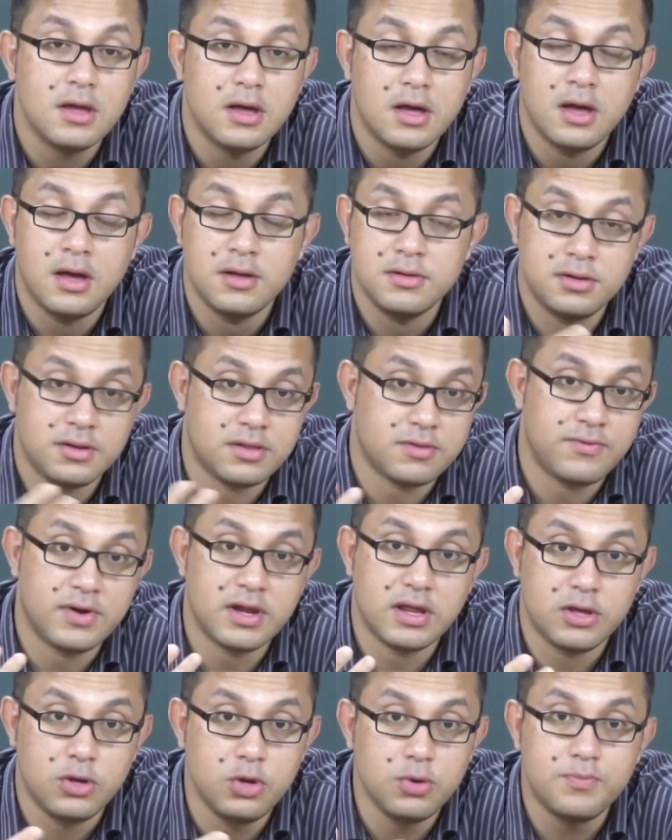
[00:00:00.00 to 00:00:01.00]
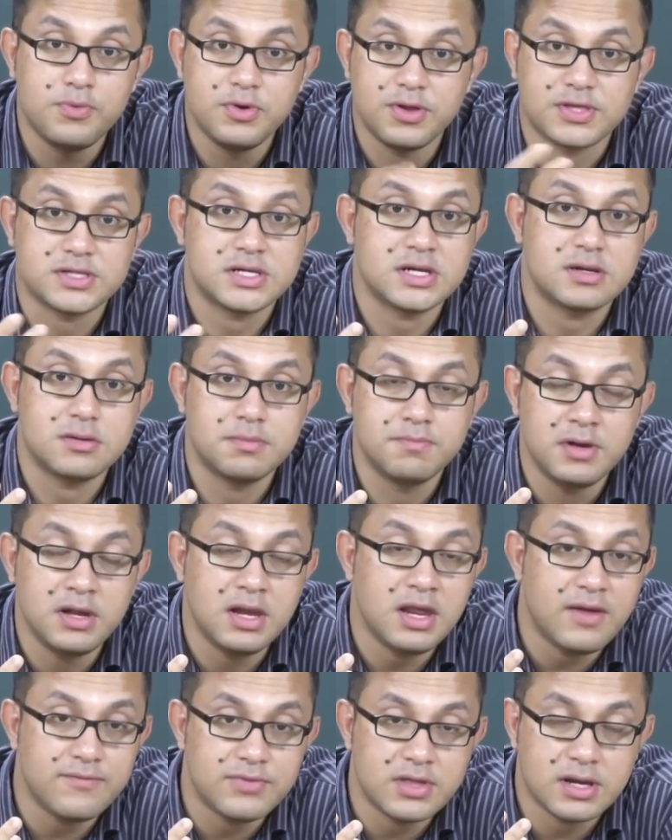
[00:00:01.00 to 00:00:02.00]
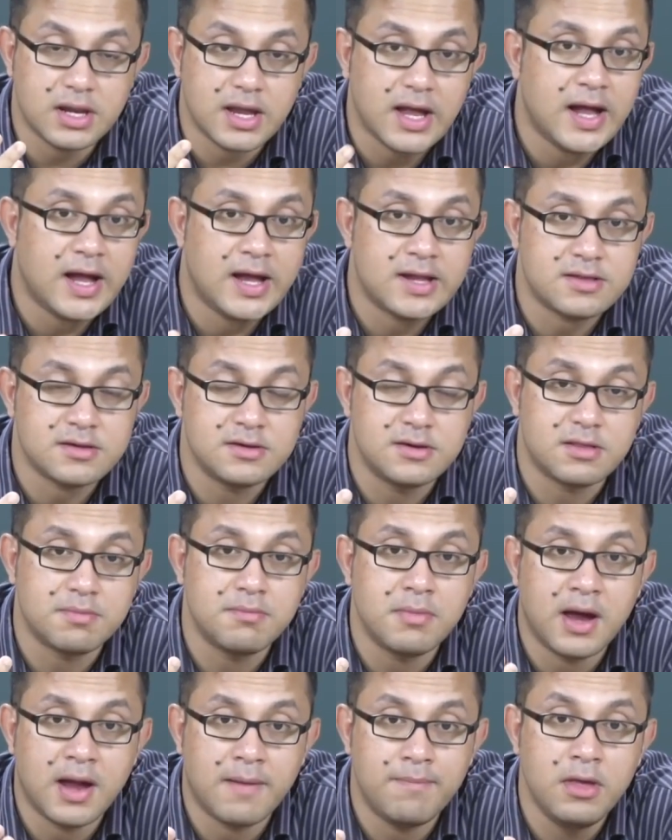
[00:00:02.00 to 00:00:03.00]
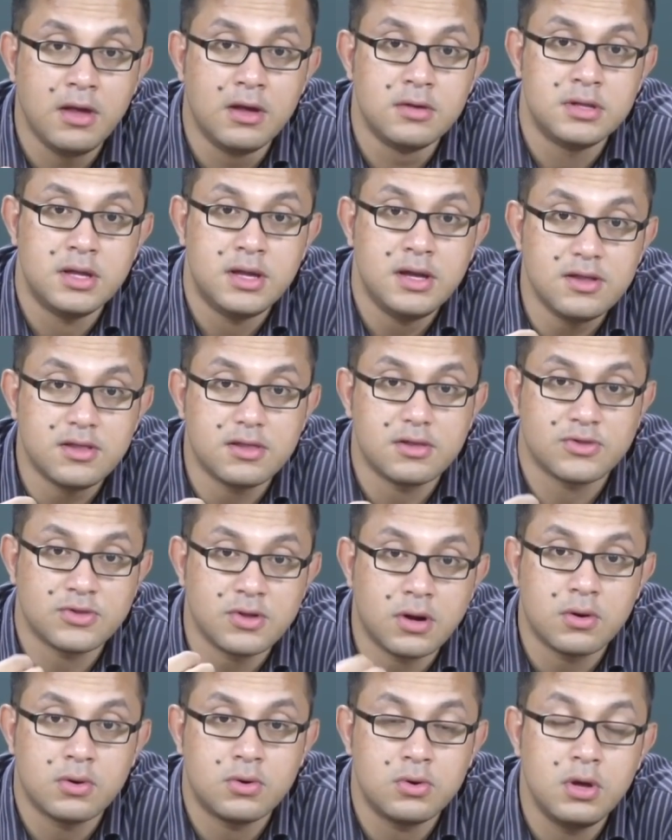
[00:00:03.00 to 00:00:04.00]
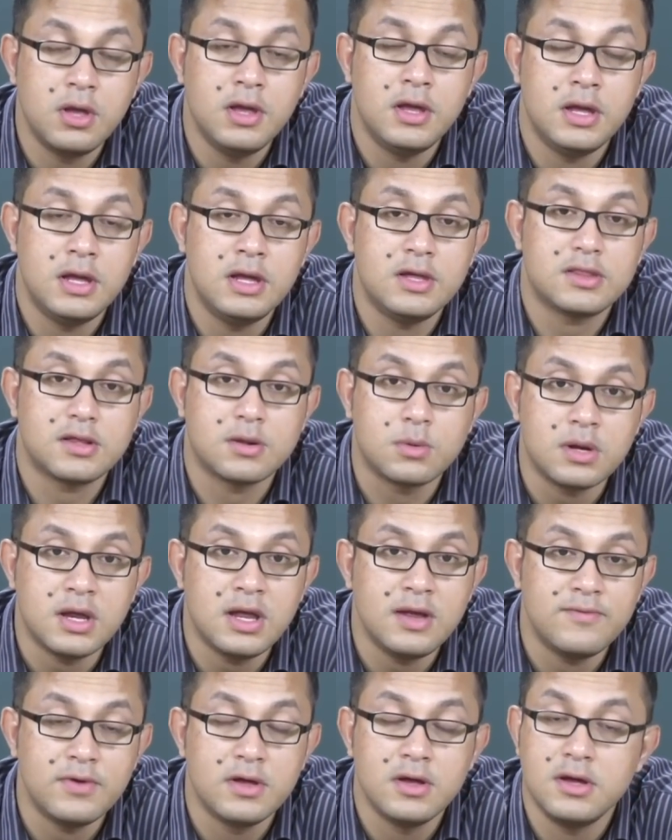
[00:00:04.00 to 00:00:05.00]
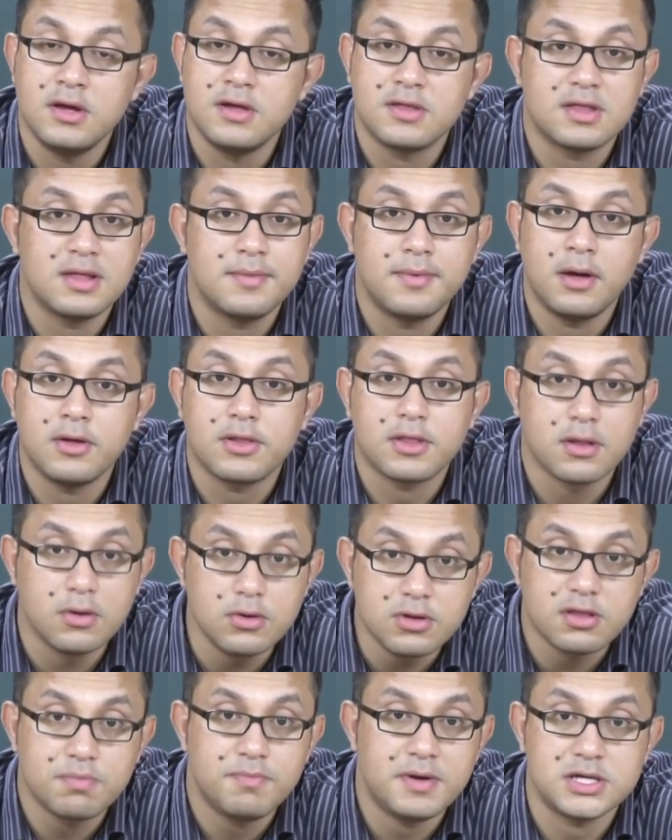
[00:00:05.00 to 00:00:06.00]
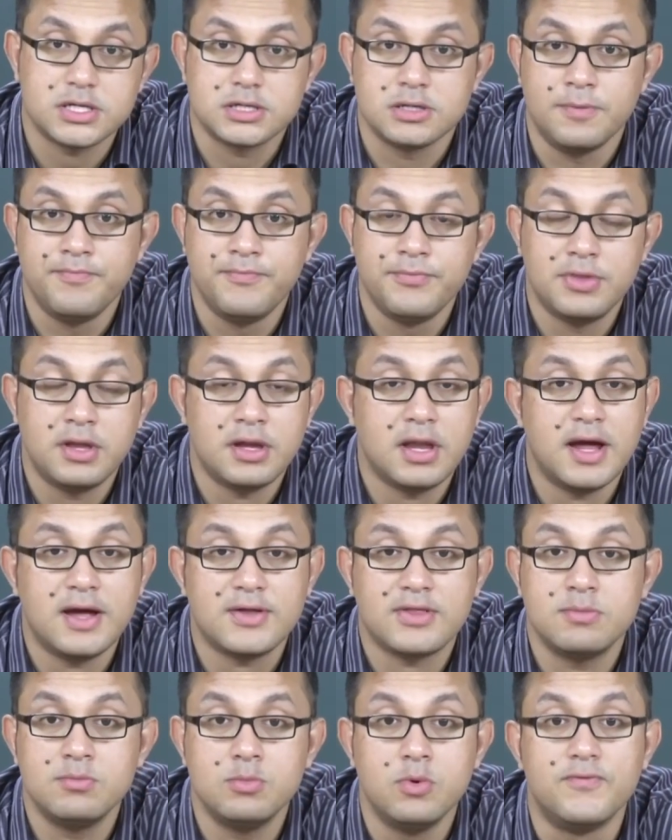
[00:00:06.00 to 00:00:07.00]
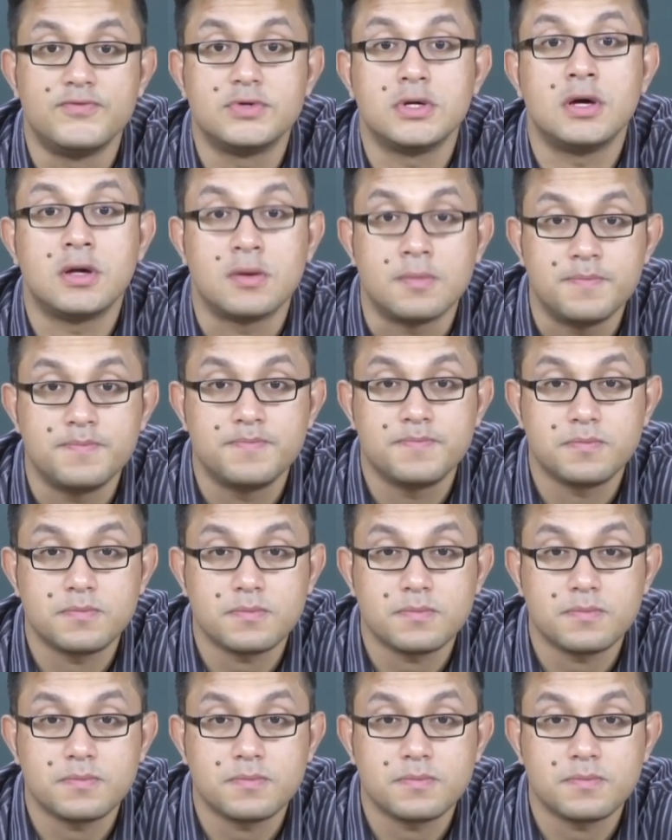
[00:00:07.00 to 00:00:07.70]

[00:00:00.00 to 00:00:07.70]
uh, this very hubristic belief that he has in his mind, that his sorrow, his grief is somehow so special that he hasn't moved on